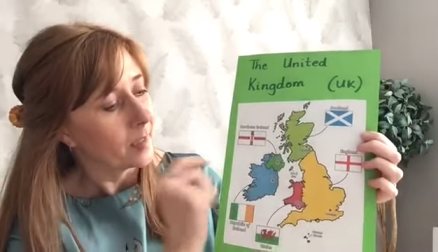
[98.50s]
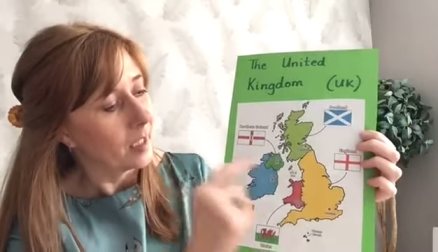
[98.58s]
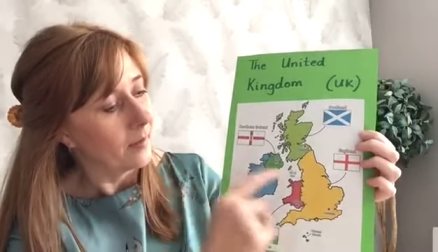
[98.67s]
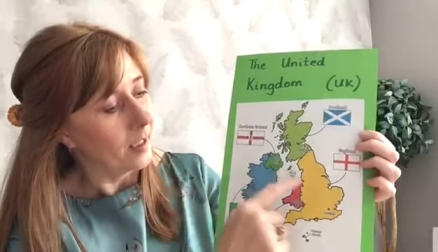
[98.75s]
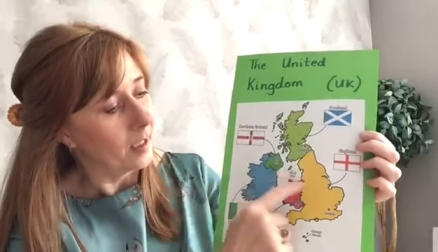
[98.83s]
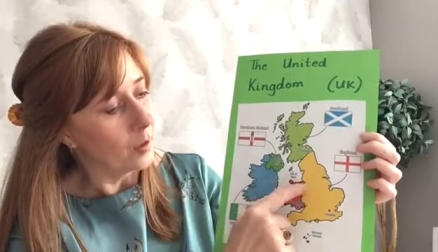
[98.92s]

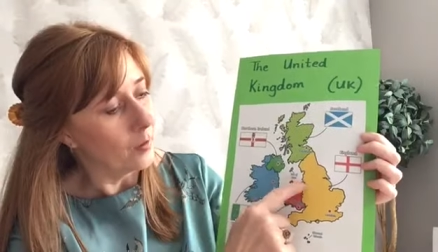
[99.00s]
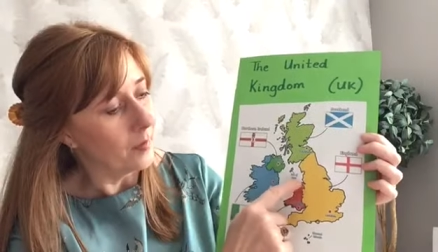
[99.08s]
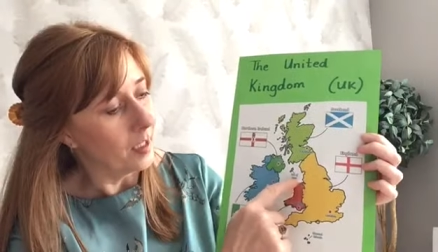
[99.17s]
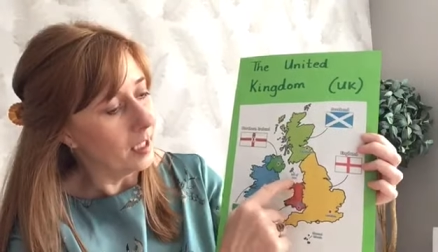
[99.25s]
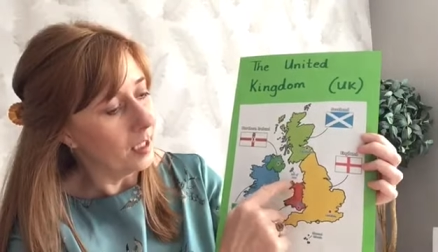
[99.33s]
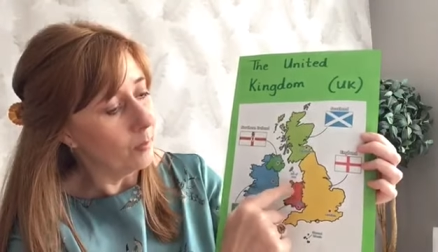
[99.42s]
Then over
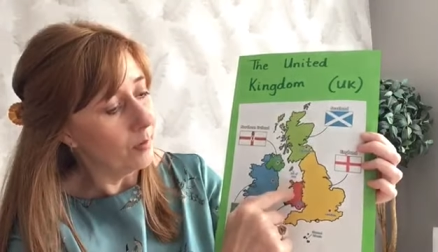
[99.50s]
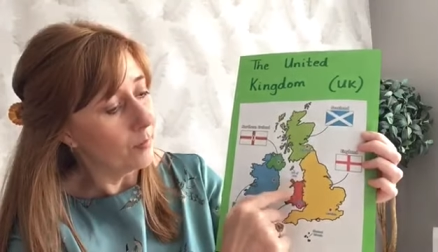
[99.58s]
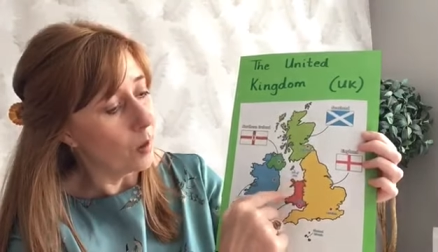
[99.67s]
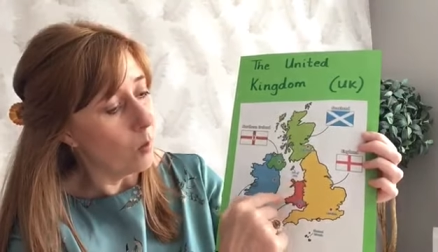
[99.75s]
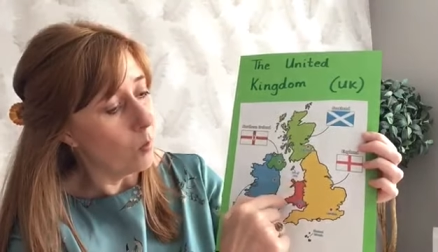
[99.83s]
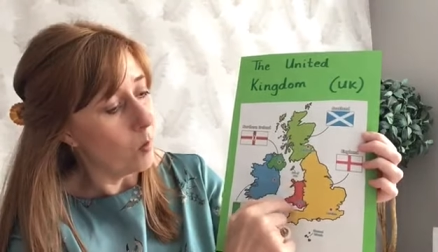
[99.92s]
here, we've
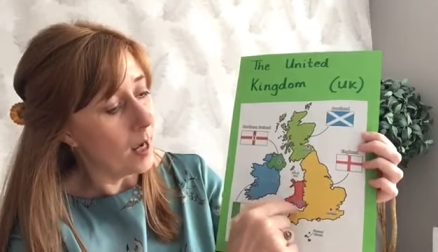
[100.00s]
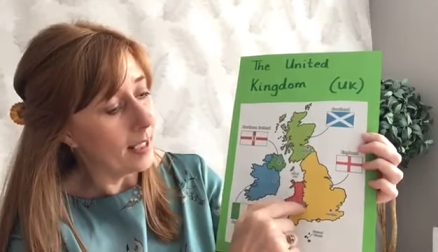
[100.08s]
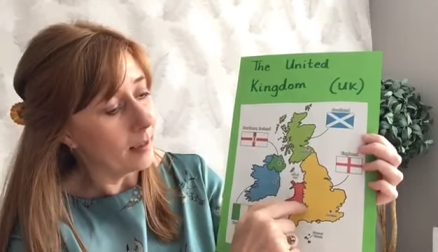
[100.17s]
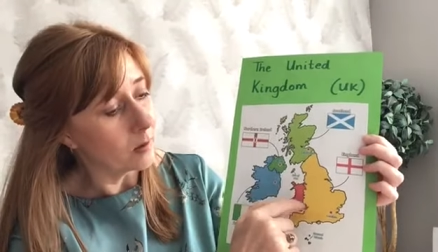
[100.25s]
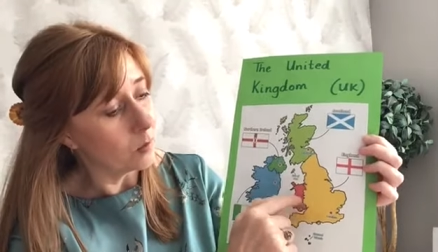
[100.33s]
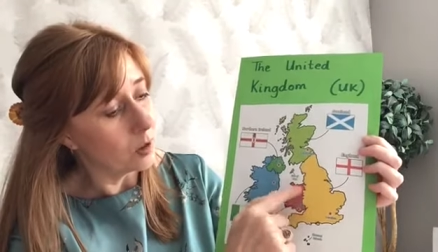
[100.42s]
got
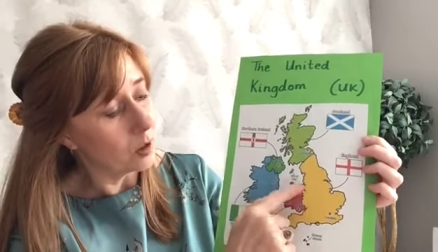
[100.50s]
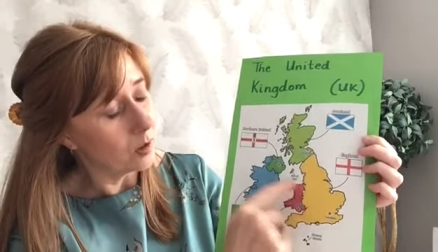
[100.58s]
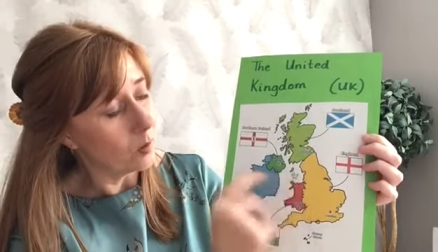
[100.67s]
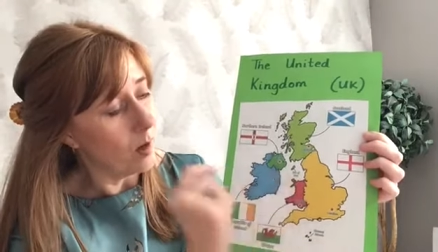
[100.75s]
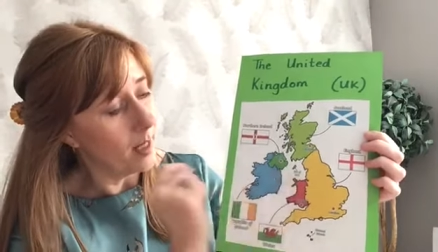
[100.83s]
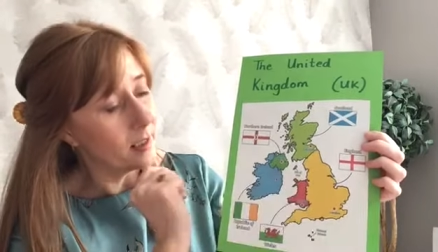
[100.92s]
Wales, which is
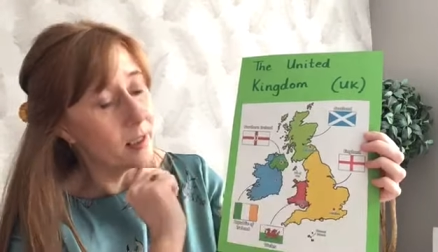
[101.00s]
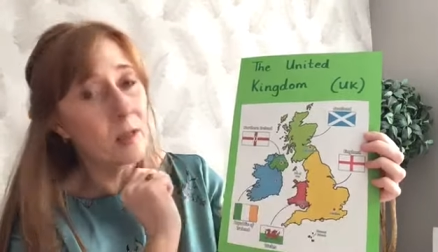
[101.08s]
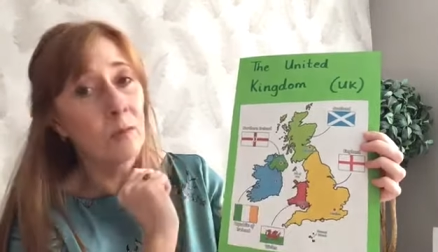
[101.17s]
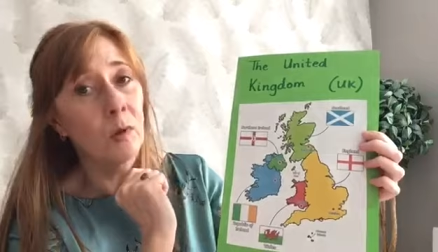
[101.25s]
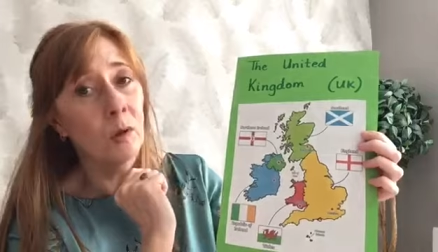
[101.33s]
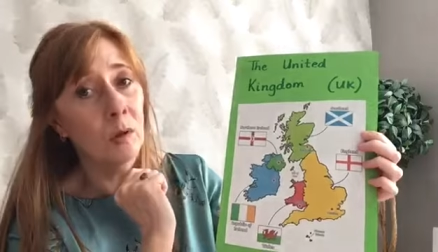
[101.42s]
quite a
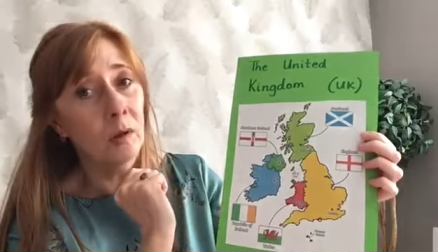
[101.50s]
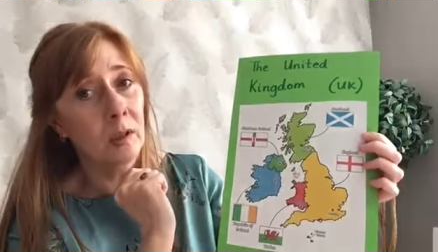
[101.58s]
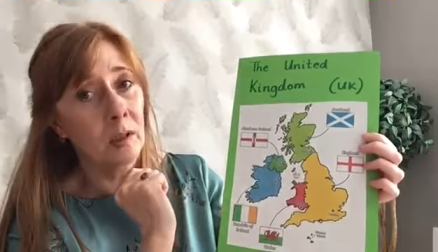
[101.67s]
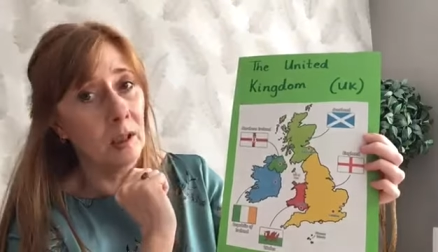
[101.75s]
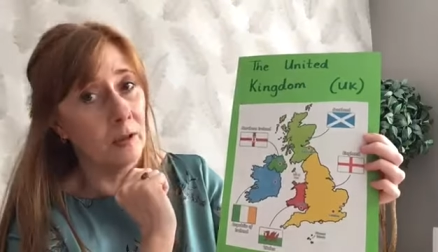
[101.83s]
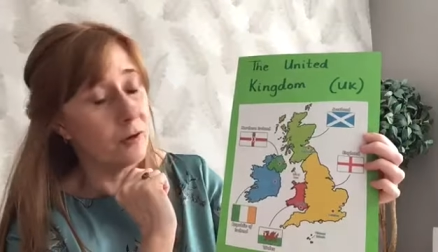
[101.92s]
small
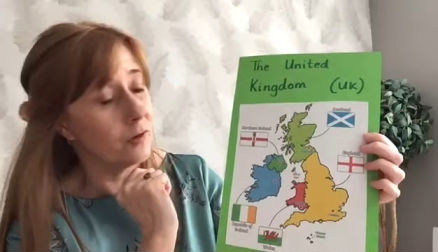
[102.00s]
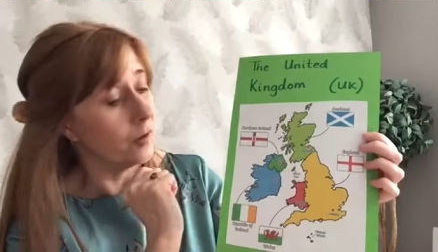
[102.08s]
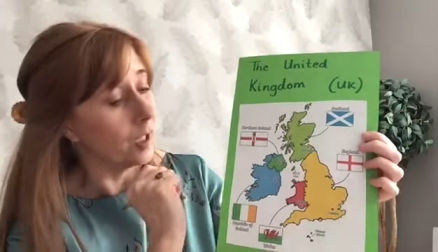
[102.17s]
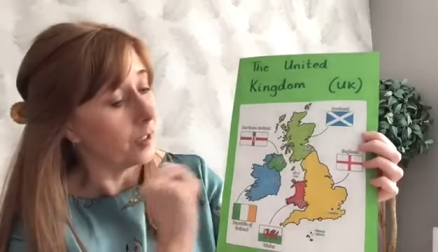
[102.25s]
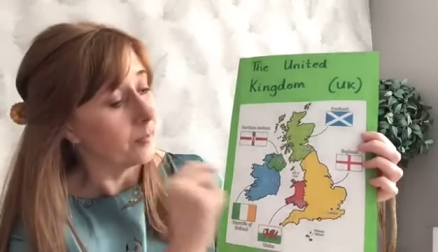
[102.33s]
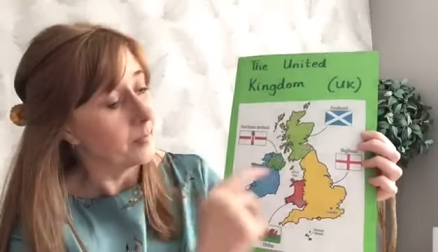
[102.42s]

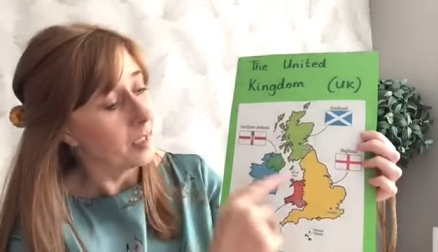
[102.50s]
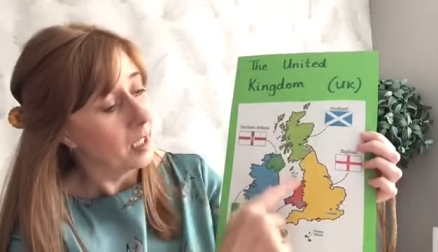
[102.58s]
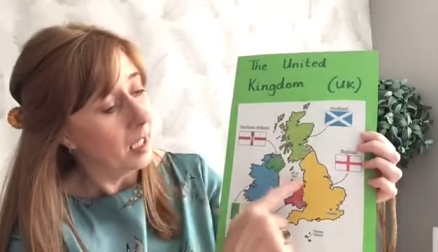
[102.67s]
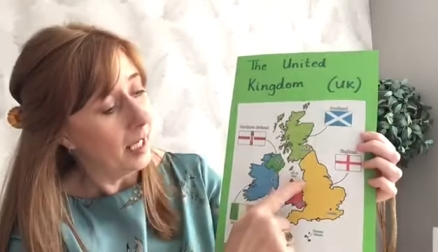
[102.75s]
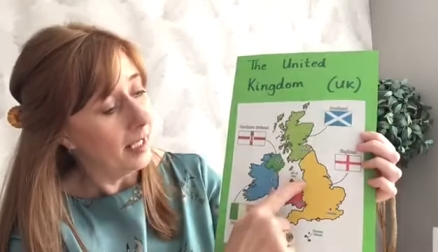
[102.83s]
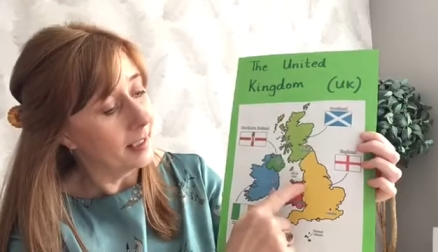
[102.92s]
country,
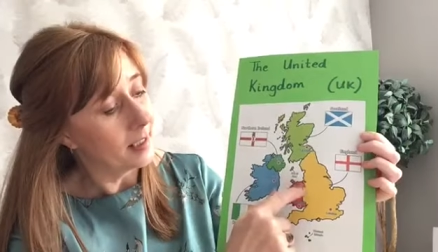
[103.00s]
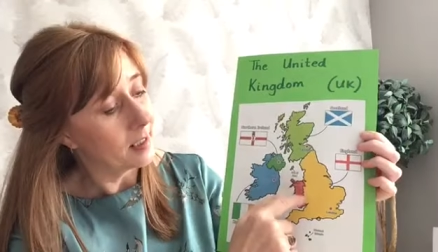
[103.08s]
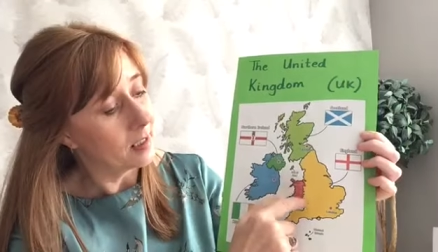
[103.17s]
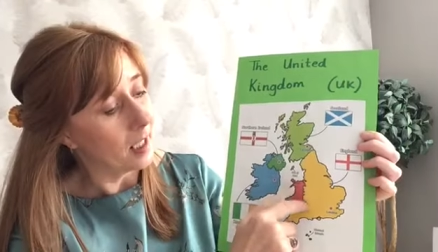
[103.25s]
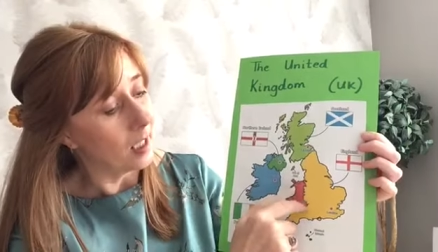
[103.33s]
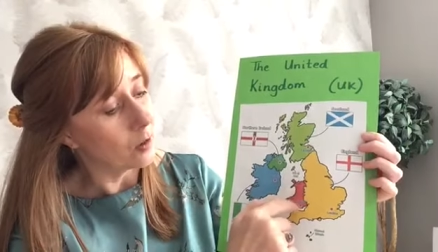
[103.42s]
and it's
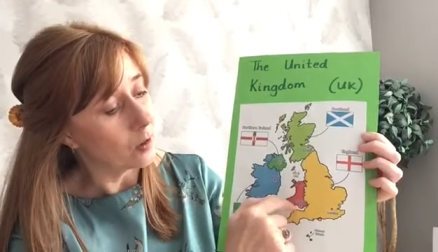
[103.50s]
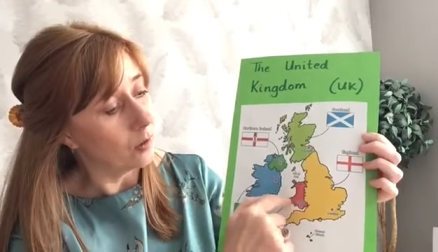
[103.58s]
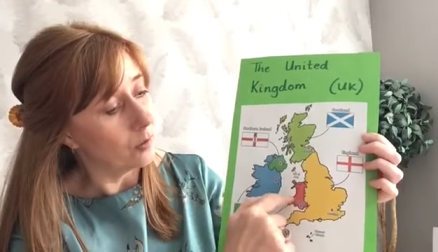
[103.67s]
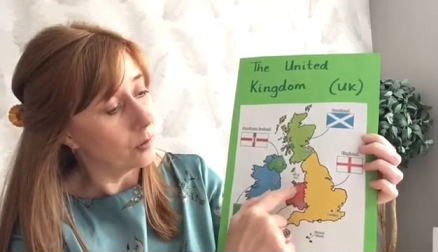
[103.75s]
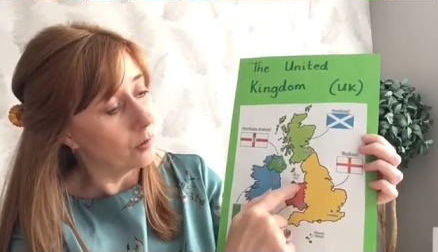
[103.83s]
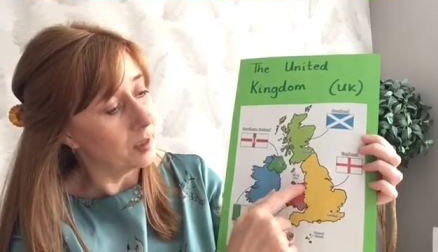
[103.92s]
attached
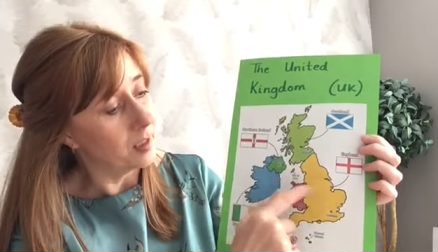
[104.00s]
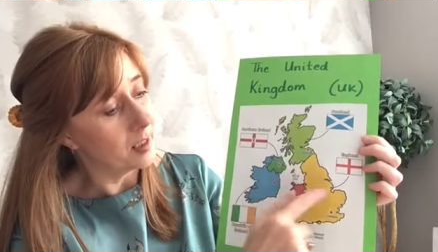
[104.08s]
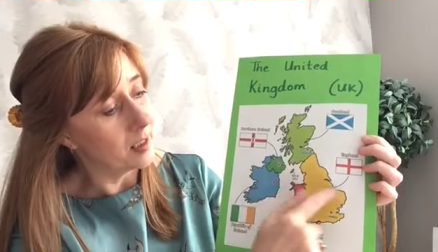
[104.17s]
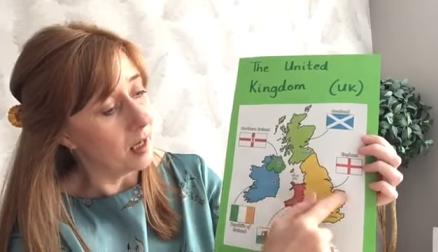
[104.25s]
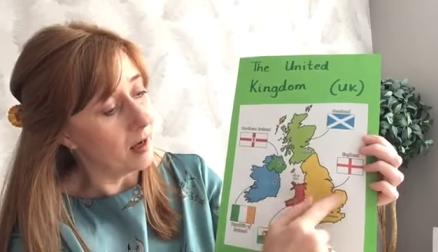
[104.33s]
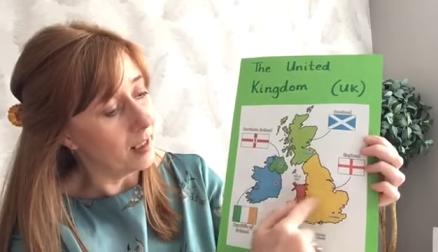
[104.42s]
onto the
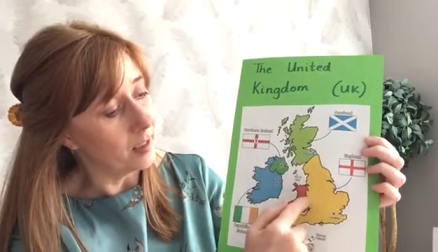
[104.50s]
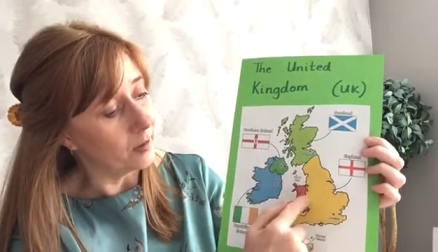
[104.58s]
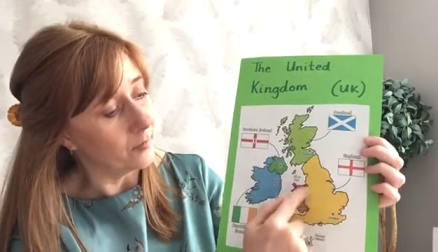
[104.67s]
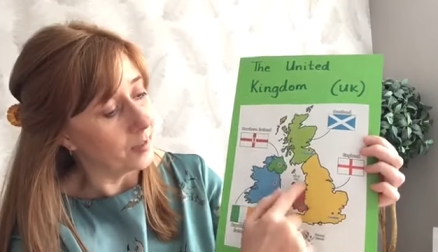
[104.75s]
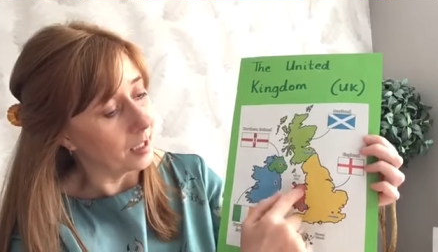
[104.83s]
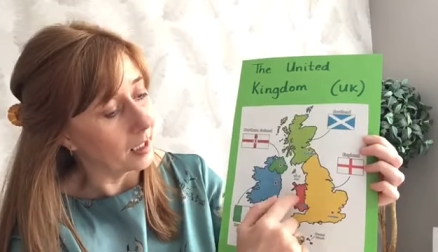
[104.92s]
side
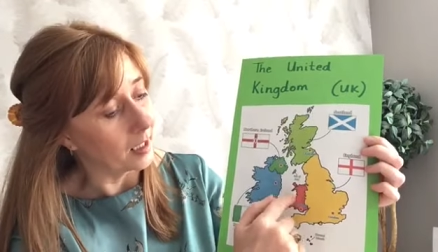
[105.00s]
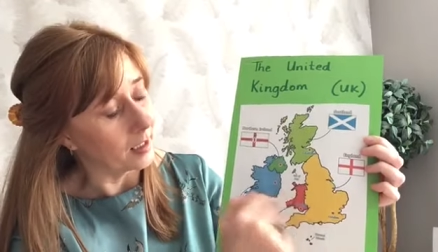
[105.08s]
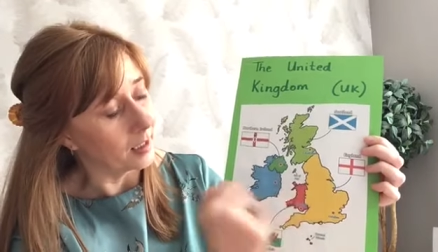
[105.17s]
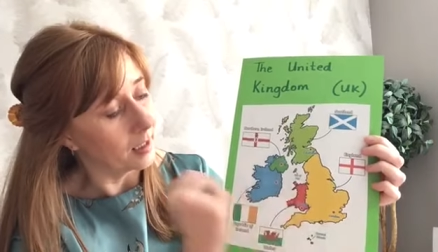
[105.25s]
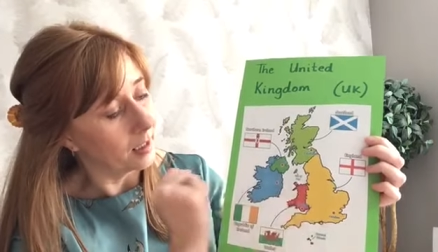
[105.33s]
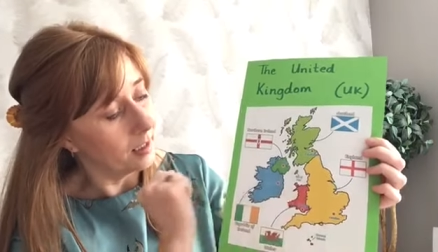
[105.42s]
of
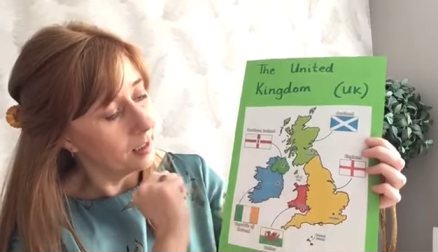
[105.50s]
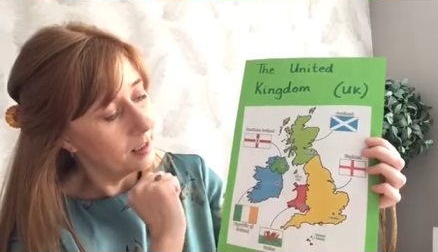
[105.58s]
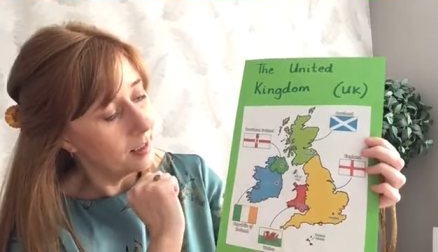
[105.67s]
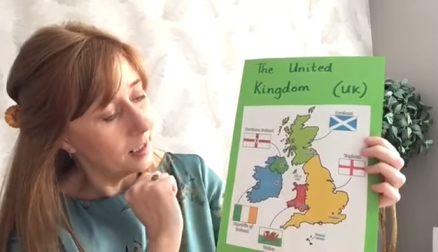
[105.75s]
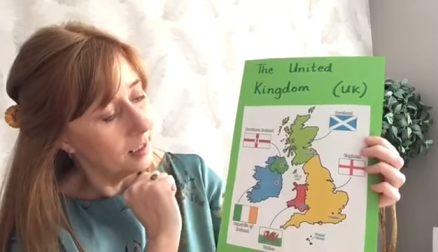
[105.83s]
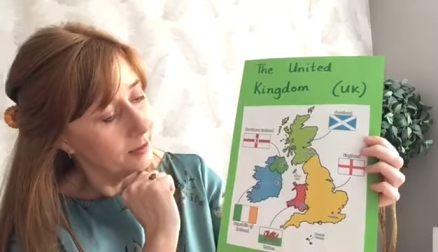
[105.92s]
England. Can you
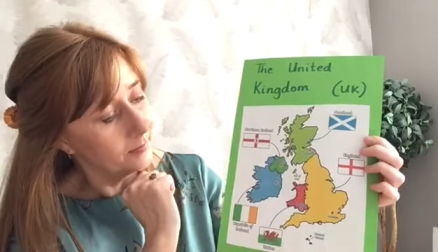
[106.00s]
see?